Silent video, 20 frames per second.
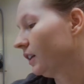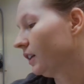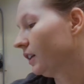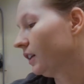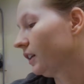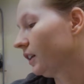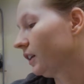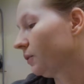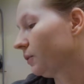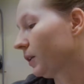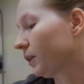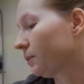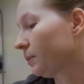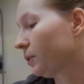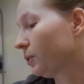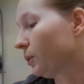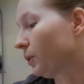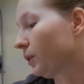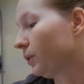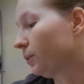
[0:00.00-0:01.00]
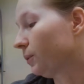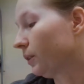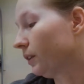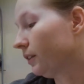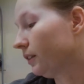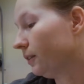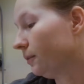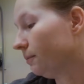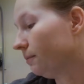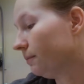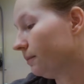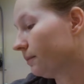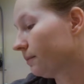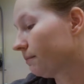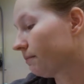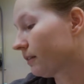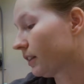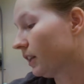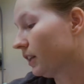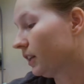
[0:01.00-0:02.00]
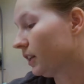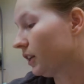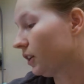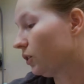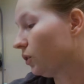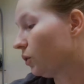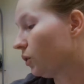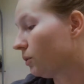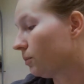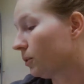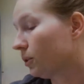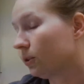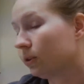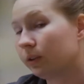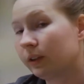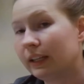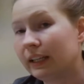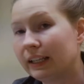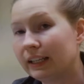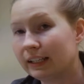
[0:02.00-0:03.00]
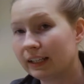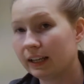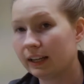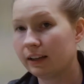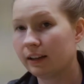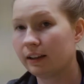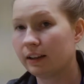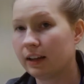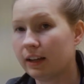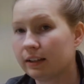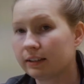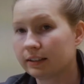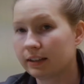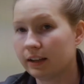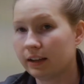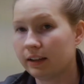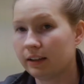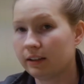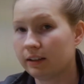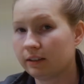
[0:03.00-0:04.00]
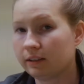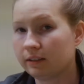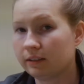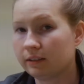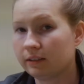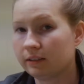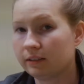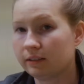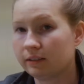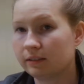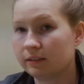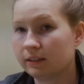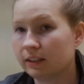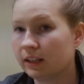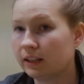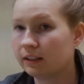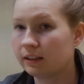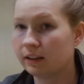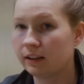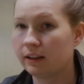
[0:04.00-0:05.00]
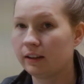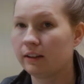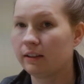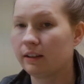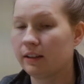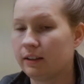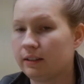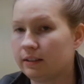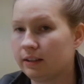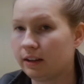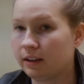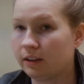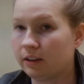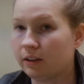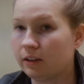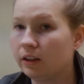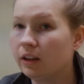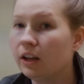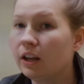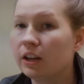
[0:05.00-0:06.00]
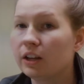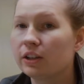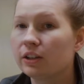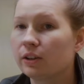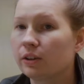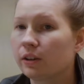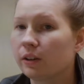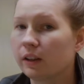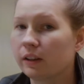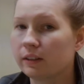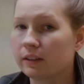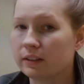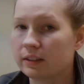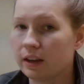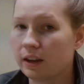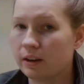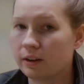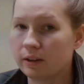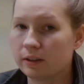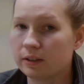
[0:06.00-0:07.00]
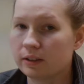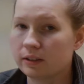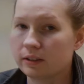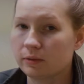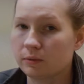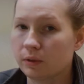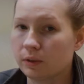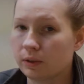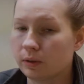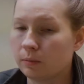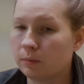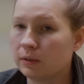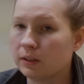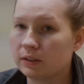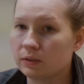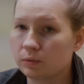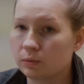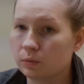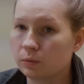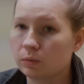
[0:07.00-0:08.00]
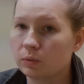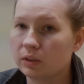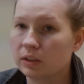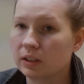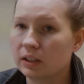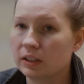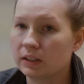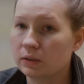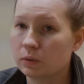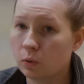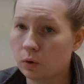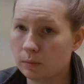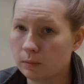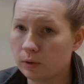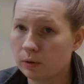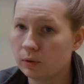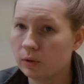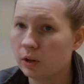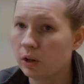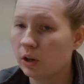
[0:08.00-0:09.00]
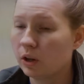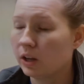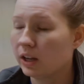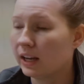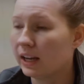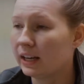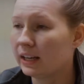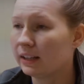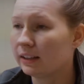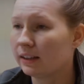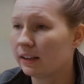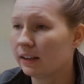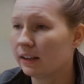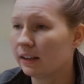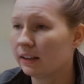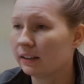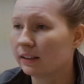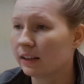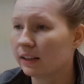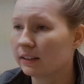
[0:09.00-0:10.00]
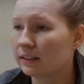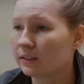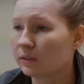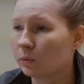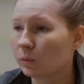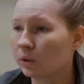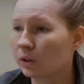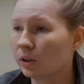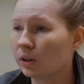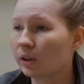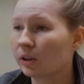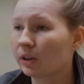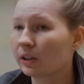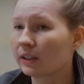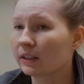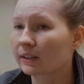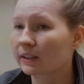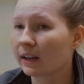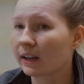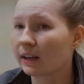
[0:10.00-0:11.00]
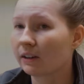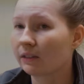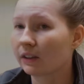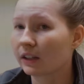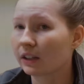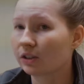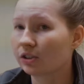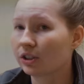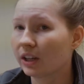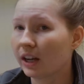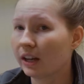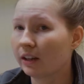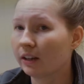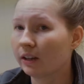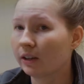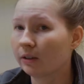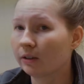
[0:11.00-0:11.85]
Respiratory rhythm, normal inhale, exhale, inhale, exhale. Like the sinus rhythm is normal. Anything that's where it's kind of like a shallow,